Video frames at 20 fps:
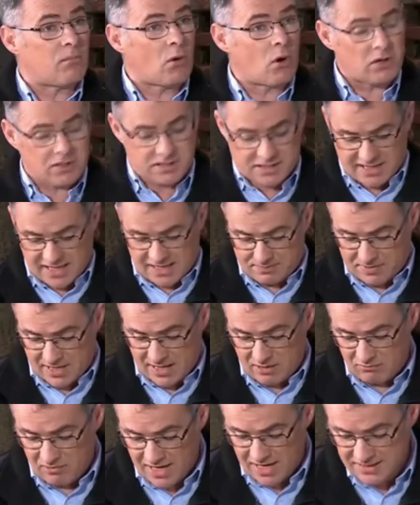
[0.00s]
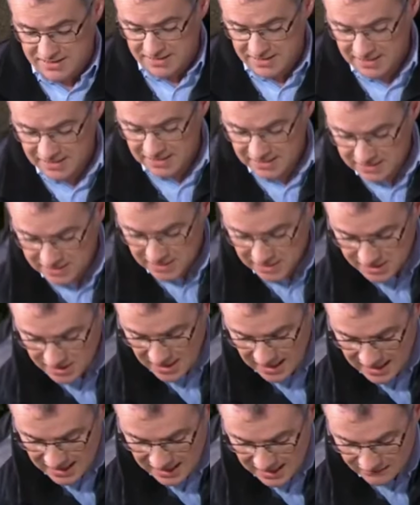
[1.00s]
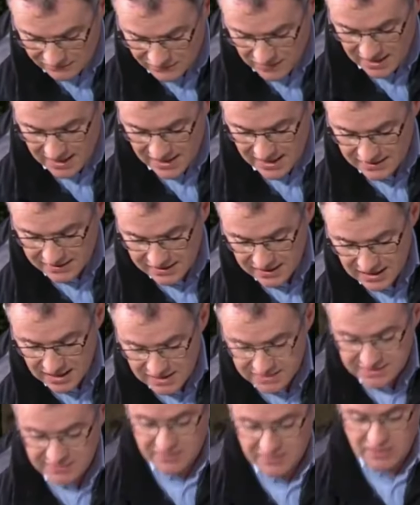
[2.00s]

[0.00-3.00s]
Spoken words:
very important to keep that right. Then you have the